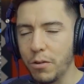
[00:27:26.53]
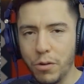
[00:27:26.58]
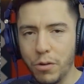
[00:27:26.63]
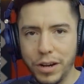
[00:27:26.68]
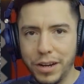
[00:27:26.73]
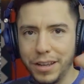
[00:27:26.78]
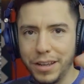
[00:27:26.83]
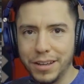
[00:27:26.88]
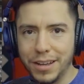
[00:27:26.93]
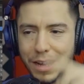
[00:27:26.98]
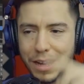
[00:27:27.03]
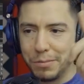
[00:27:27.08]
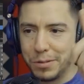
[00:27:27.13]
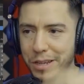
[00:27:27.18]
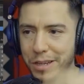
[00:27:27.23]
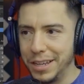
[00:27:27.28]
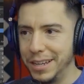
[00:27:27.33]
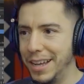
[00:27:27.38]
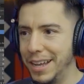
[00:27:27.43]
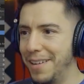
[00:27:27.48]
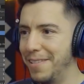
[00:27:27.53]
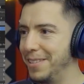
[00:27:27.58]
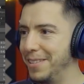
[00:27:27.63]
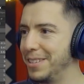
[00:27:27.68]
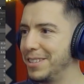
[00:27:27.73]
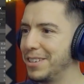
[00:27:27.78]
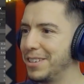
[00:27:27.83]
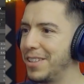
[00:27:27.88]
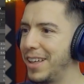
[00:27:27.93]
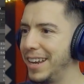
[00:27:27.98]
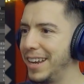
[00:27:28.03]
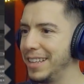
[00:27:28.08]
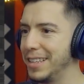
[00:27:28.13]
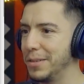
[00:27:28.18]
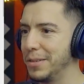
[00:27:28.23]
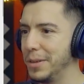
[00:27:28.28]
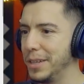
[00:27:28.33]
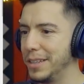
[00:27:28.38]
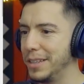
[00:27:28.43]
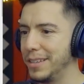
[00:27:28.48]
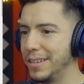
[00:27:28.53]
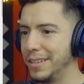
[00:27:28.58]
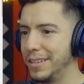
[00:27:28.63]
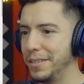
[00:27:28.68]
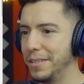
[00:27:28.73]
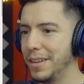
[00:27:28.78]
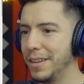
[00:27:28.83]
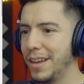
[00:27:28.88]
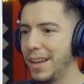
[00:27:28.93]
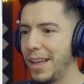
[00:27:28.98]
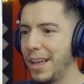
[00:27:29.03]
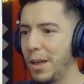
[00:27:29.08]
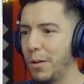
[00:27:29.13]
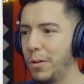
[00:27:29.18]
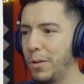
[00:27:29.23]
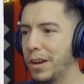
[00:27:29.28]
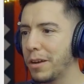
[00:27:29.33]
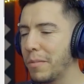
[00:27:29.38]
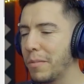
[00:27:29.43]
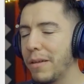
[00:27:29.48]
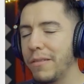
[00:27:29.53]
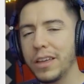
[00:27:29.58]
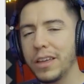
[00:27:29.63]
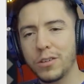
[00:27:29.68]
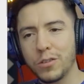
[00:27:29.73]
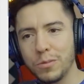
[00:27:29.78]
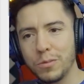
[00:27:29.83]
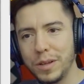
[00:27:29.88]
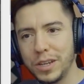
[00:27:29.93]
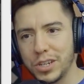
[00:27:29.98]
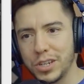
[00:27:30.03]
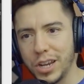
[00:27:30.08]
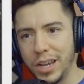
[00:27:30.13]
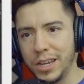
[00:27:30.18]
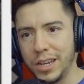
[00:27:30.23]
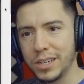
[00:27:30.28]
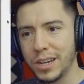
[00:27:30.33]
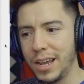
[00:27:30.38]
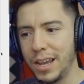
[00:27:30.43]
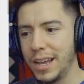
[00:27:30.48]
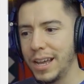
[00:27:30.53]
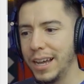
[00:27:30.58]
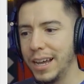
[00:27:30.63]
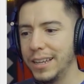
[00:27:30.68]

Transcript: reading upside down. So that is a bit weird. Maybe it could be changed.